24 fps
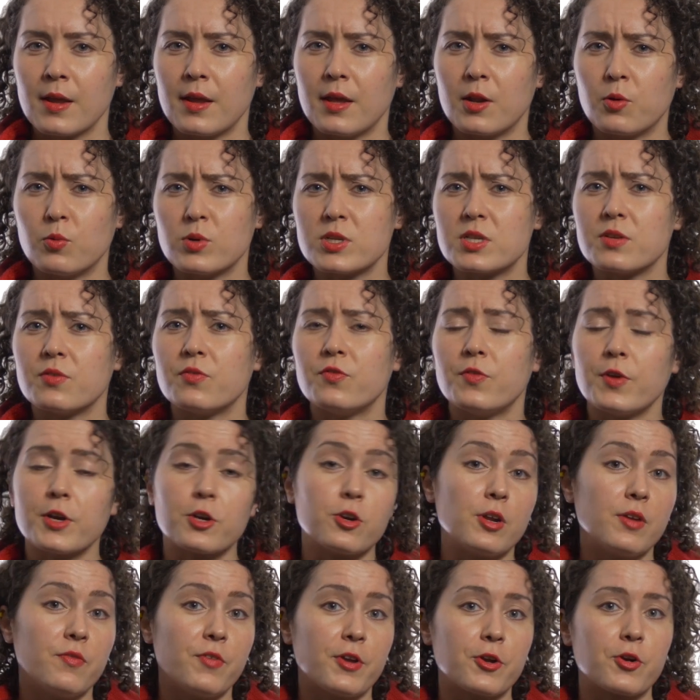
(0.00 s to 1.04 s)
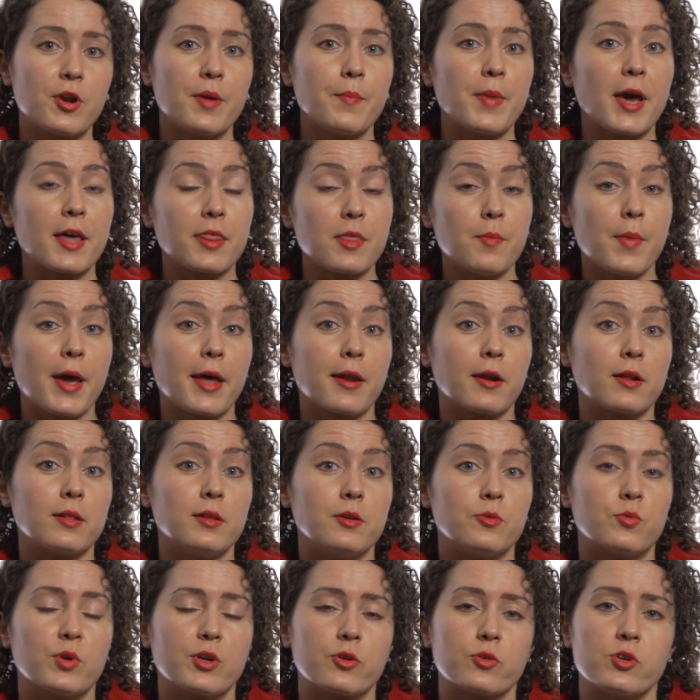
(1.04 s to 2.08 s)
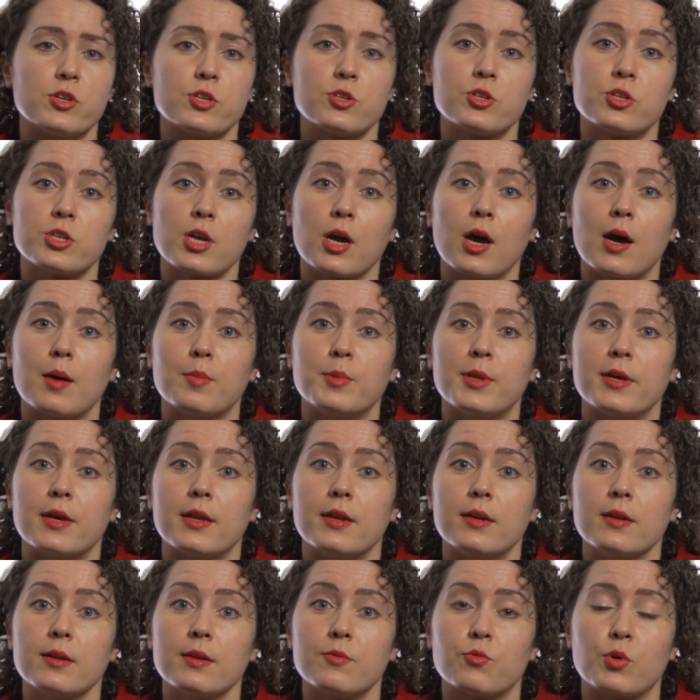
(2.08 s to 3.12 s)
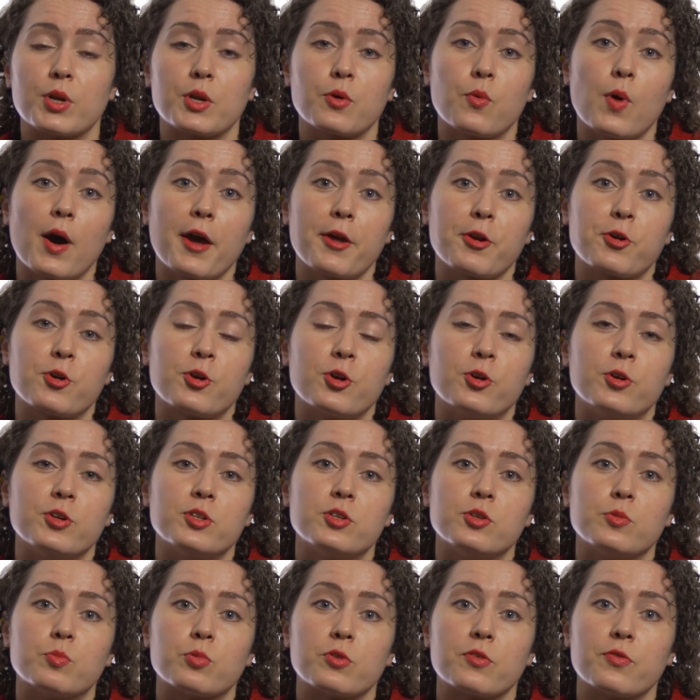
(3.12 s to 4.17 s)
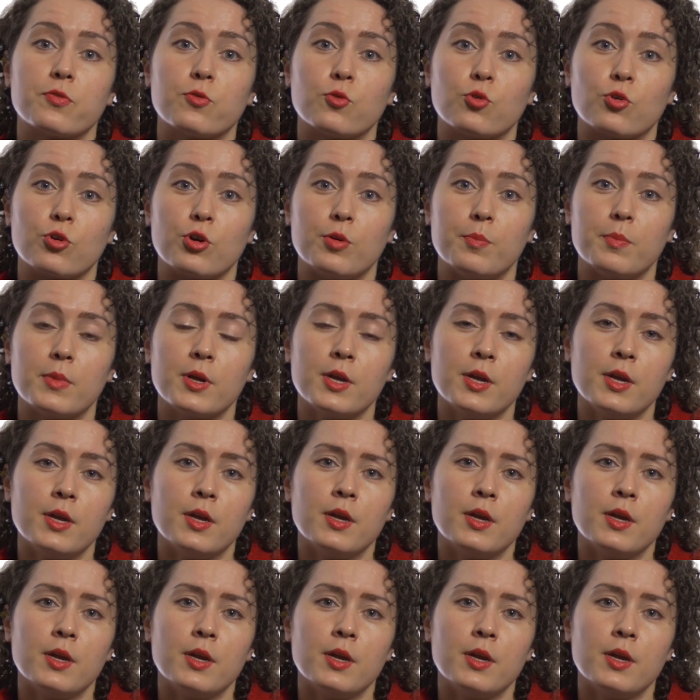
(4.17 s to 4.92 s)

It was a very, very mathematically rigorous job that required her to perform